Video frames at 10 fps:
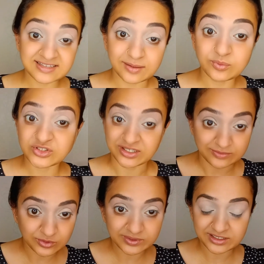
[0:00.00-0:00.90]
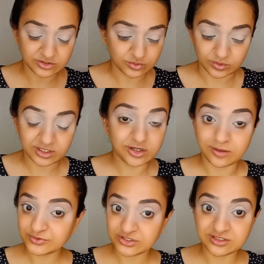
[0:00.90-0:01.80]
step, which I'm doing, is totally
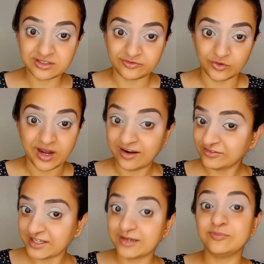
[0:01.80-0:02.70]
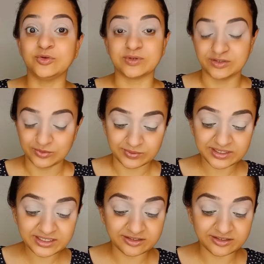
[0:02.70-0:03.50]
optional. If you have time, you can do it.